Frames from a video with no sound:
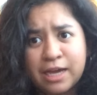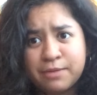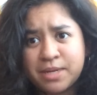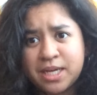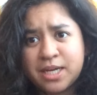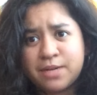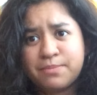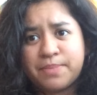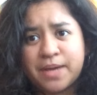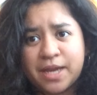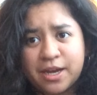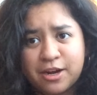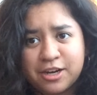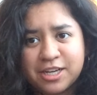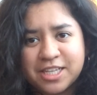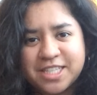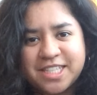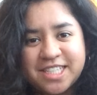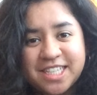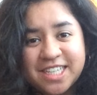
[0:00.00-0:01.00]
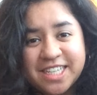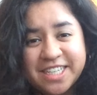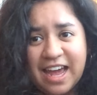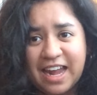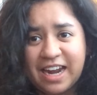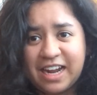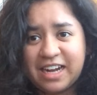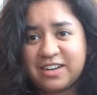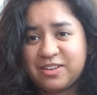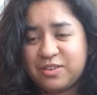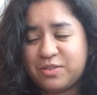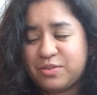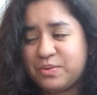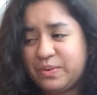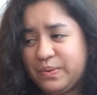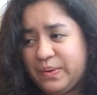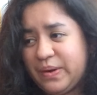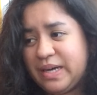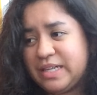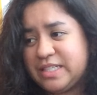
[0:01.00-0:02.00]
I'm not a parent and I don't
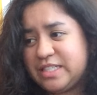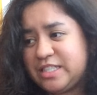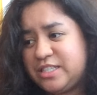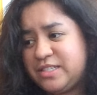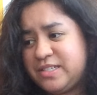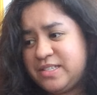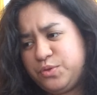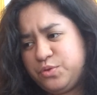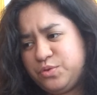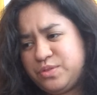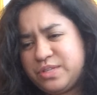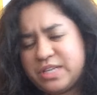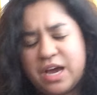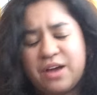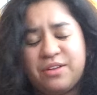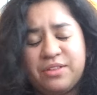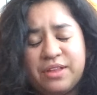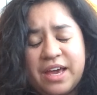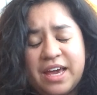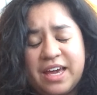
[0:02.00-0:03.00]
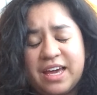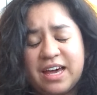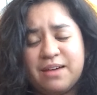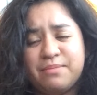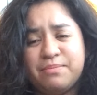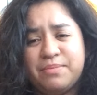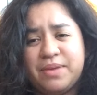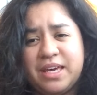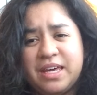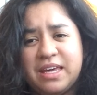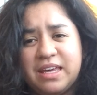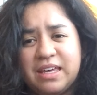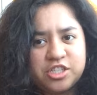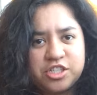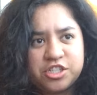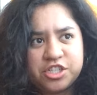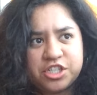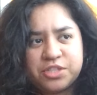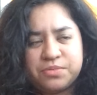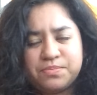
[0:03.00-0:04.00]
want to sound like I'm being
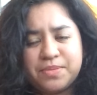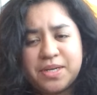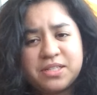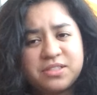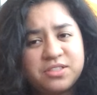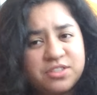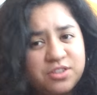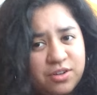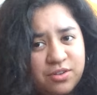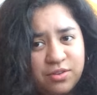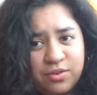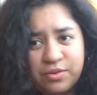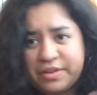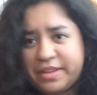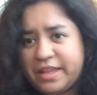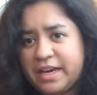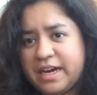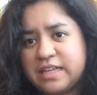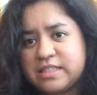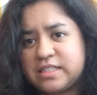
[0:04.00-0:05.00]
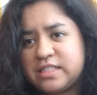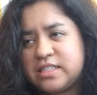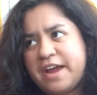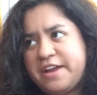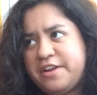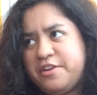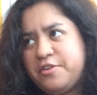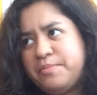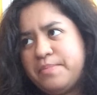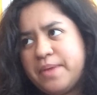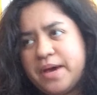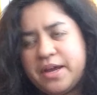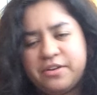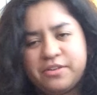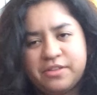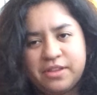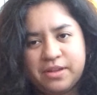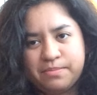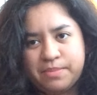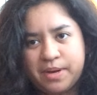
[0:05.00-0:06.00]
judgmental or that I know
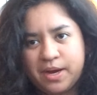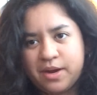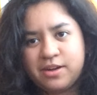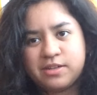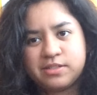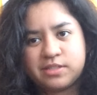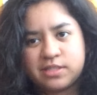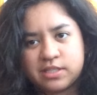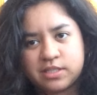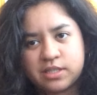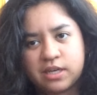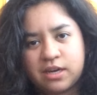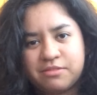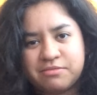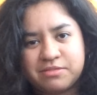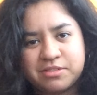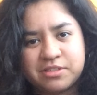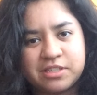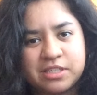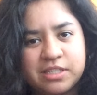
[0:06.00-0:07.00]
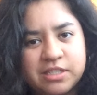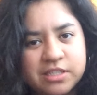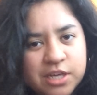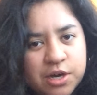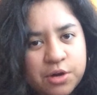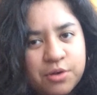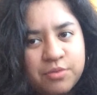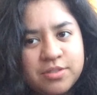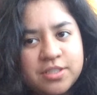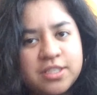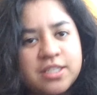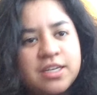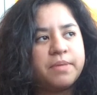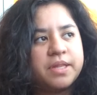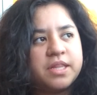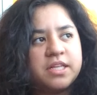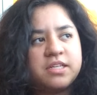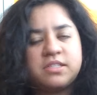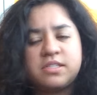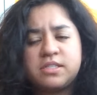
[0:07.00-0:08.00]
better than parents, because I obviously don't.
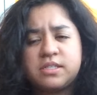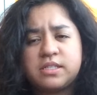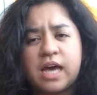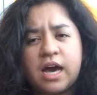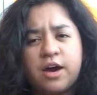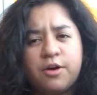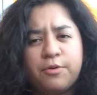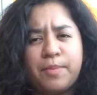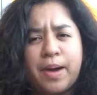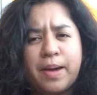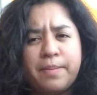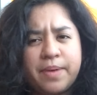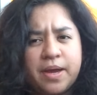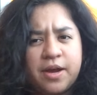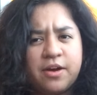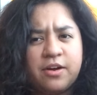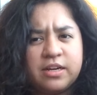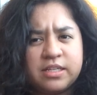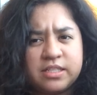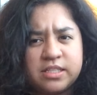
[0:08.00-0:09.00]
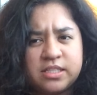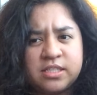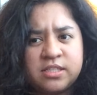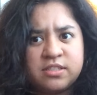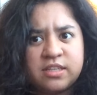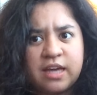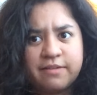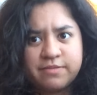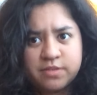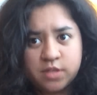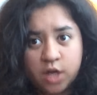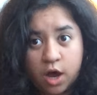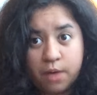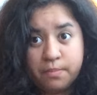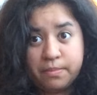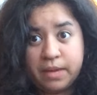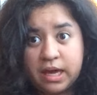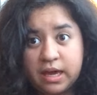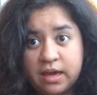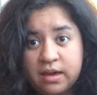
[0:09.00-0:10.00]
But this is how my parents have taught
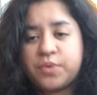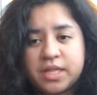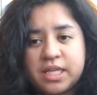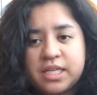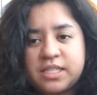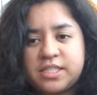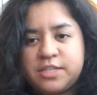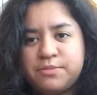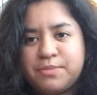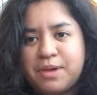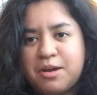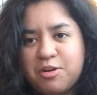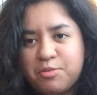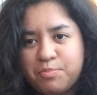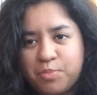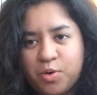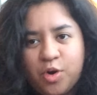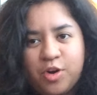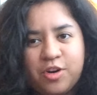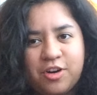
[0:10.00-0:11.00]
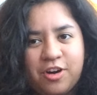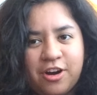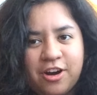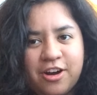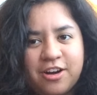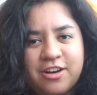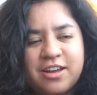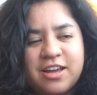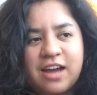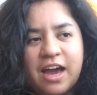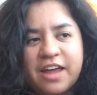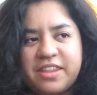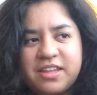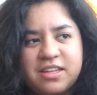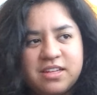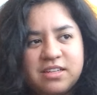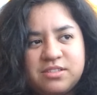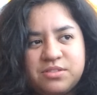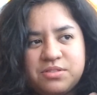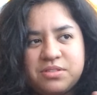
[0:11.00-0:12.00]
me. When they see my report card, I
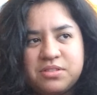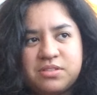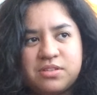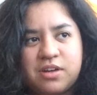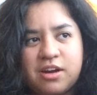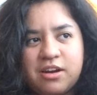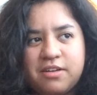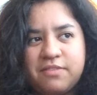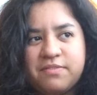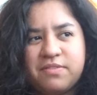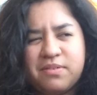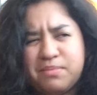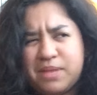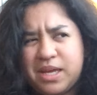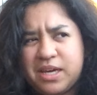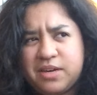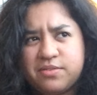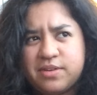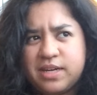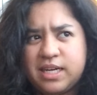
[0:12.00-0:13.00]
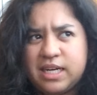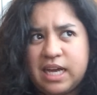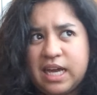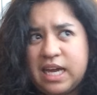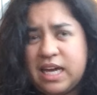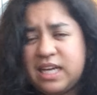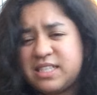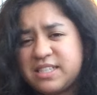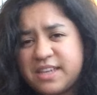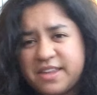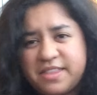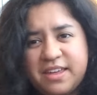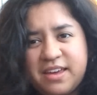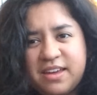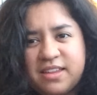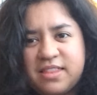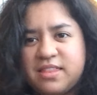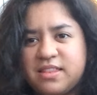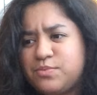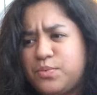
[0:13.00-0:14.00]
think this was starting from like grade 8, I
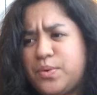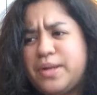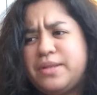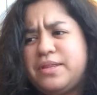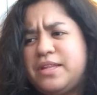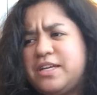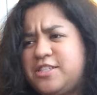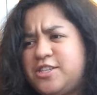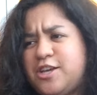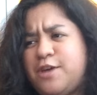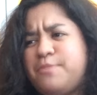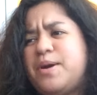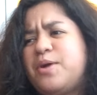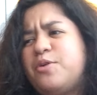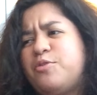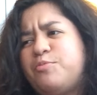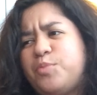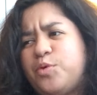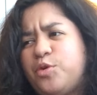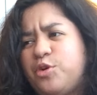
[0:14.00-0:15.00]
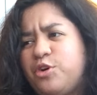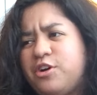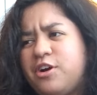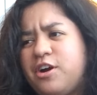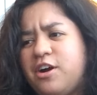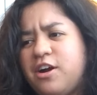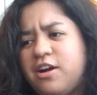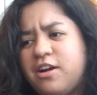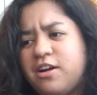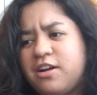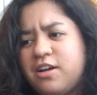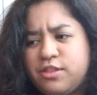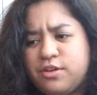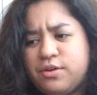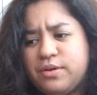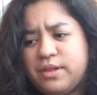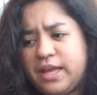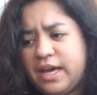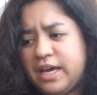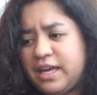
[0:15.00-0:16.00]
think. When they saw my report card,
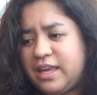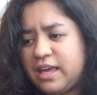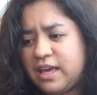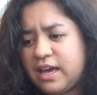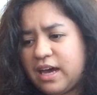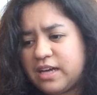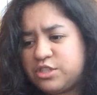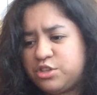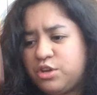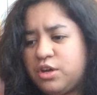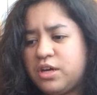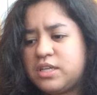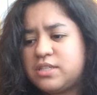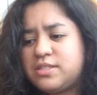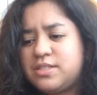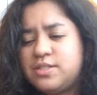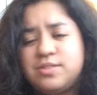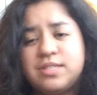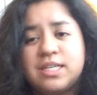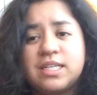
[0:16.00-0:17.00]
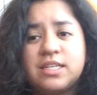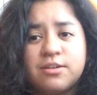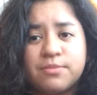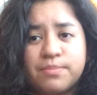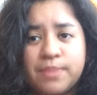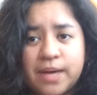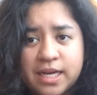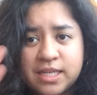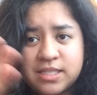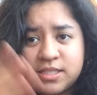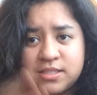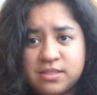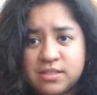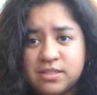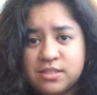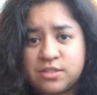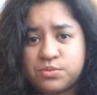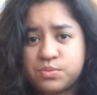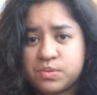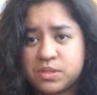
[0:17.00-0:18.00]
they're like, as long as you did your best,
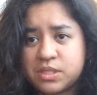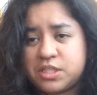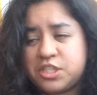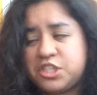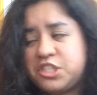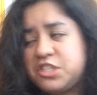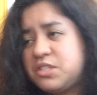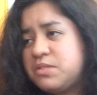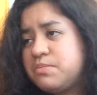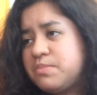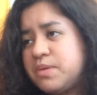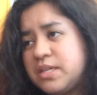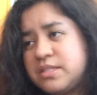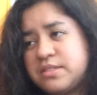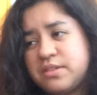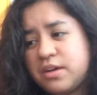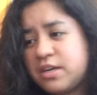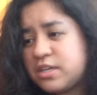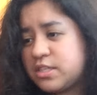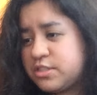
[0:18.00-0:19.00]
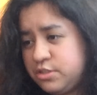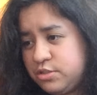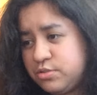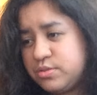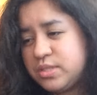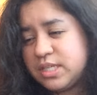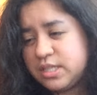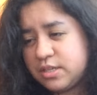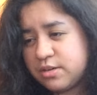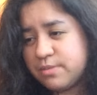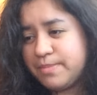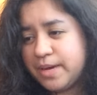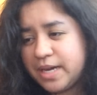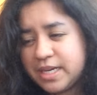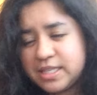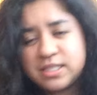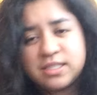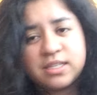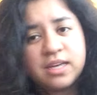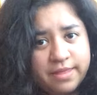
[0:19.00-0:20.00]
this is really cheesy, but as long as you did your
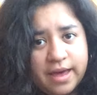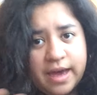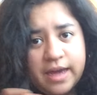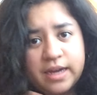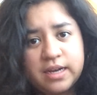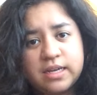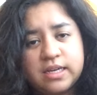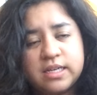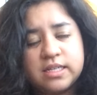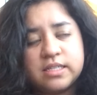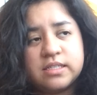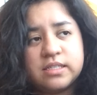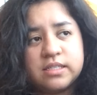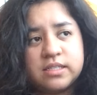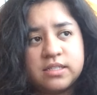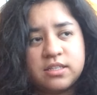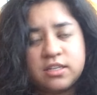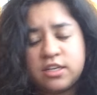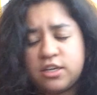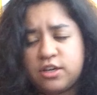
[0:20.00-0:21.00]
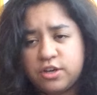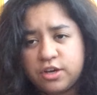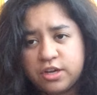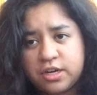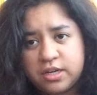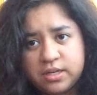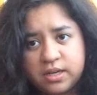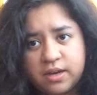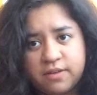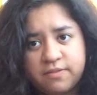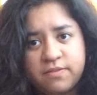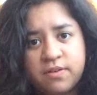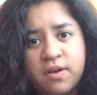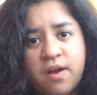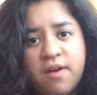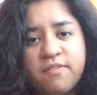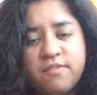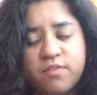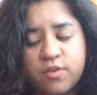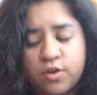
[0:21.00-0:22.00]
best, that is good enough
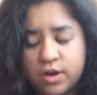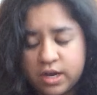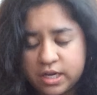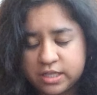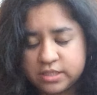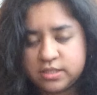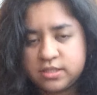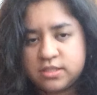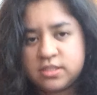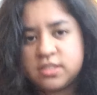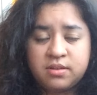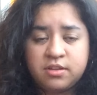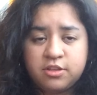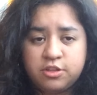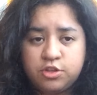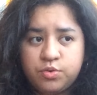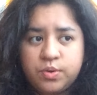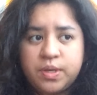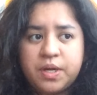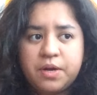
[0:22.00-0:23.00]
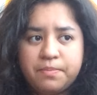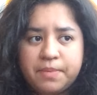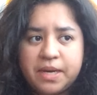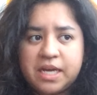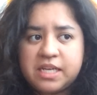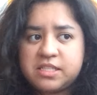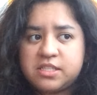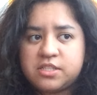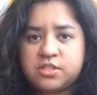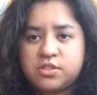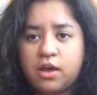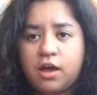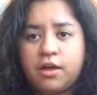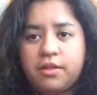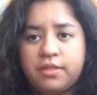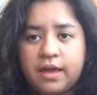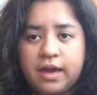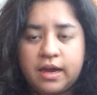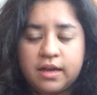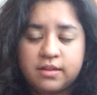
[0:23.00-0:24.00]
for us. Doing your best is all
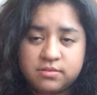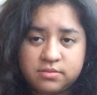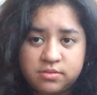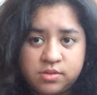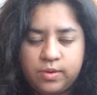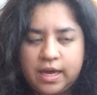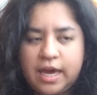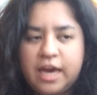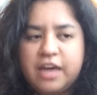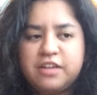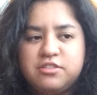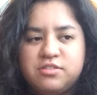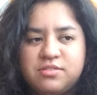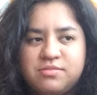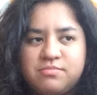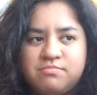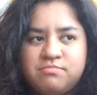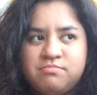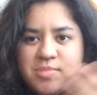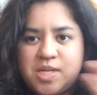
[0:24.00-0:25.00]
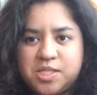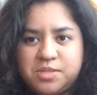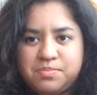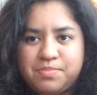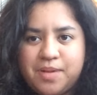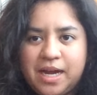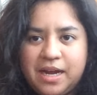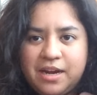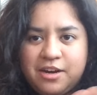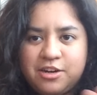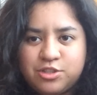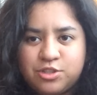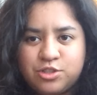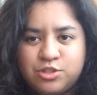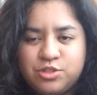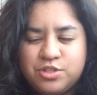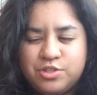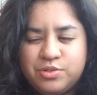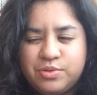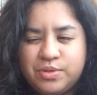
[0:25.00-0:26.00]
that can aspire to
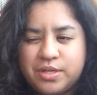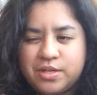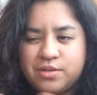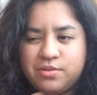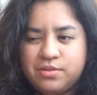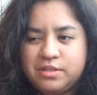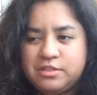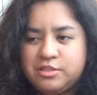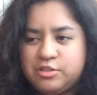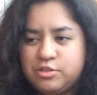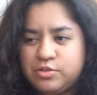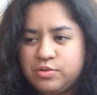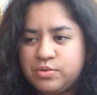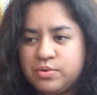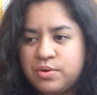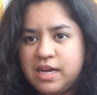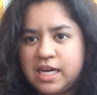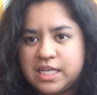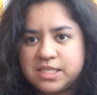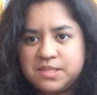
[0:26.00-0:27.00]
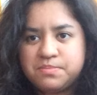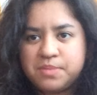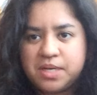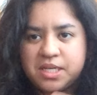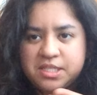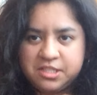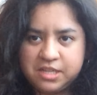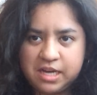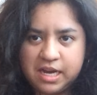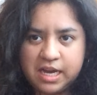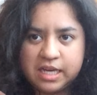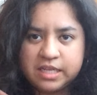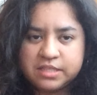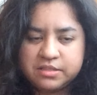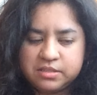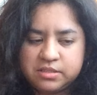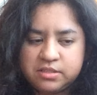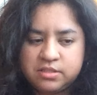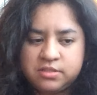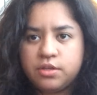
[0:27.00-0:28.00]
do. You can only do as much
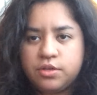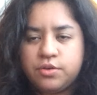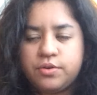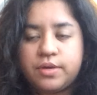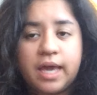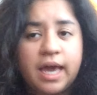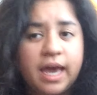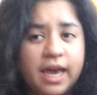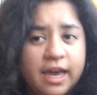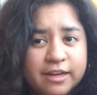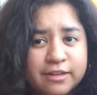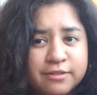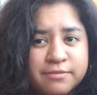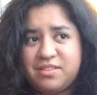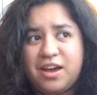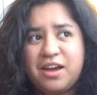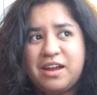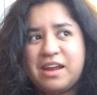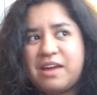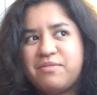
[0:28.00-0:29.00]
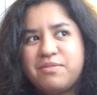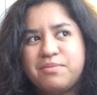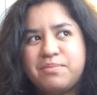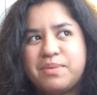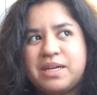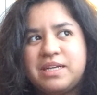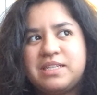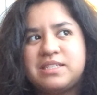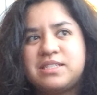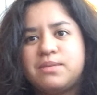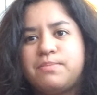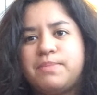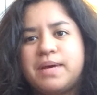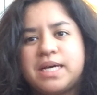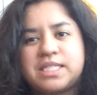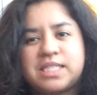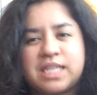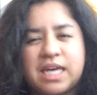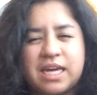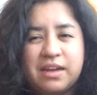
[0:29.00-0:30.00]
as you can. Not everybody is the
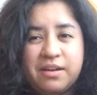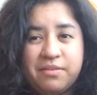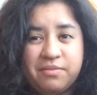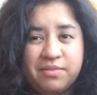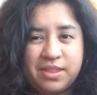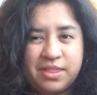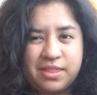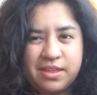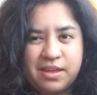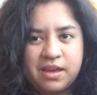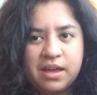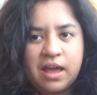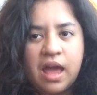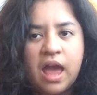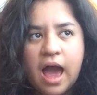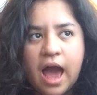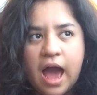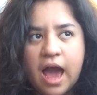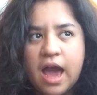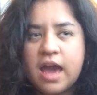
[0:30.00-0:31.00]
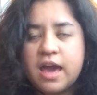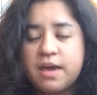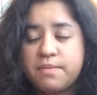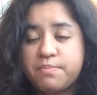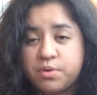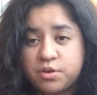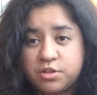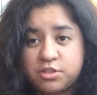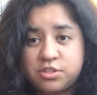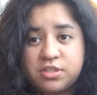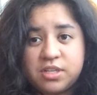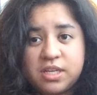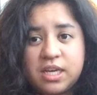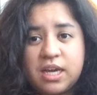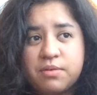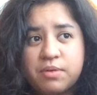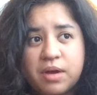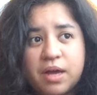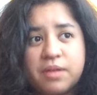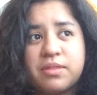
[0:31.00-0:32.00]
best at everything. I personally
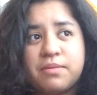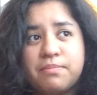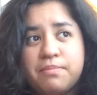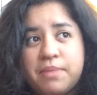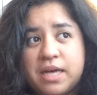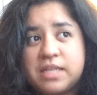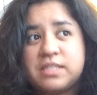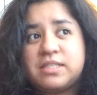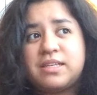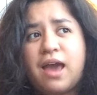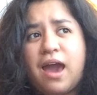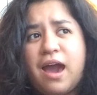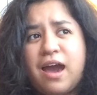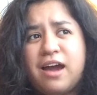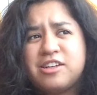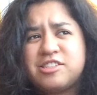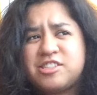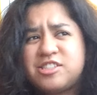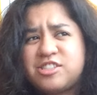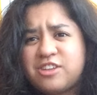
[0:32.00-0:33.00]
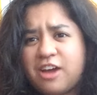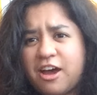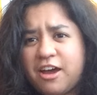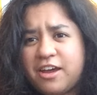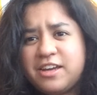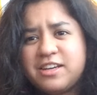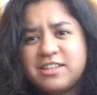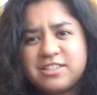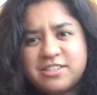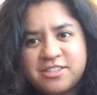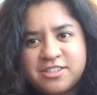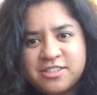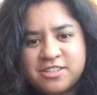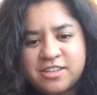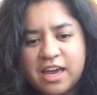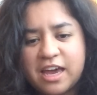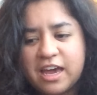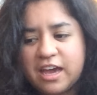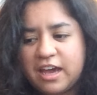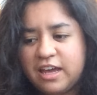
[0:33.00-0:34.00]
am not the best at science
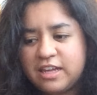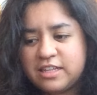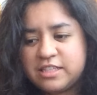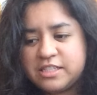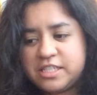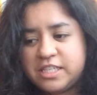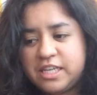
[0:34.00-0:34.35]
and